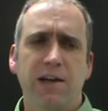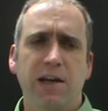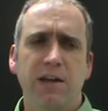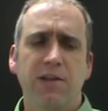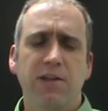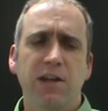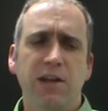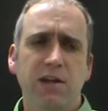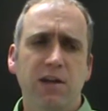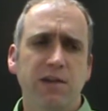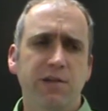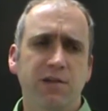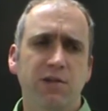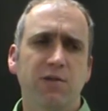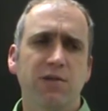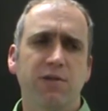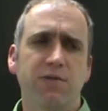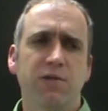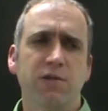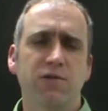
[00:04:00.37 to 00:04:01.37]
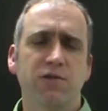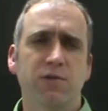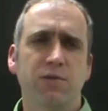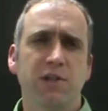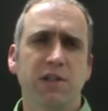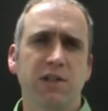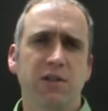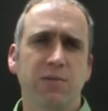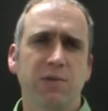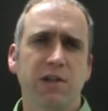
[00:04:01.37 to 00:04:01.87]
I think also in the future we
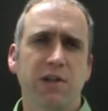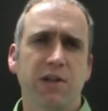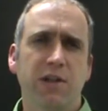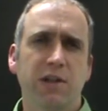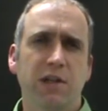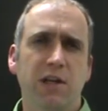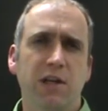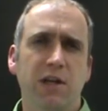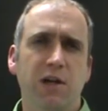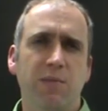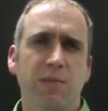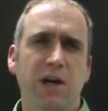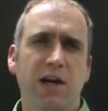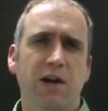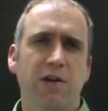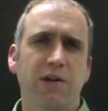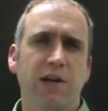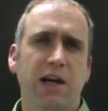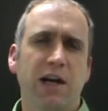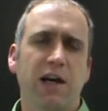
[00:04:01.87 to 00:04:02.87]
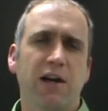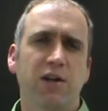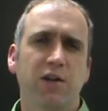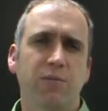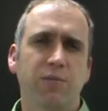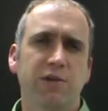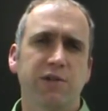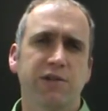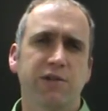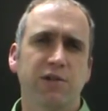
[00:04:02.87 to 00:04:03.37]
need to be thinking about how to
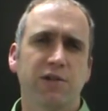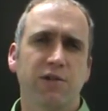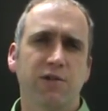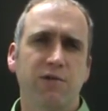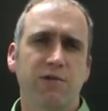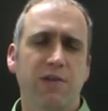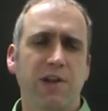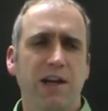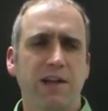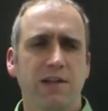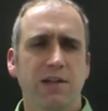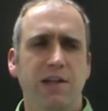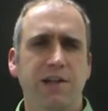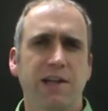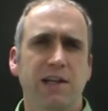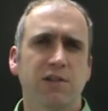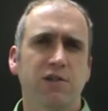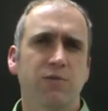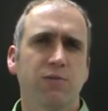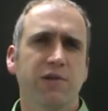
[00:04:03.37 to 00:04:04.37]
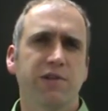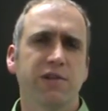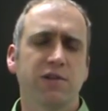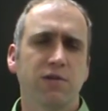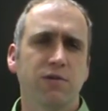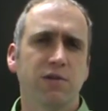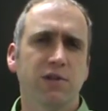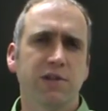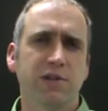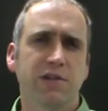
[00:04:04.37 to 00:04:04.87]
preserve that connection with
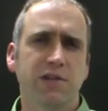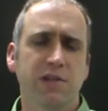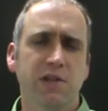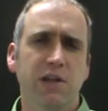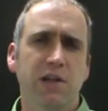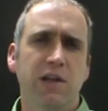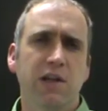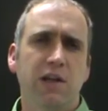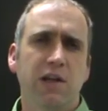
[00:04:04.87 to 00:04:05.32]
students,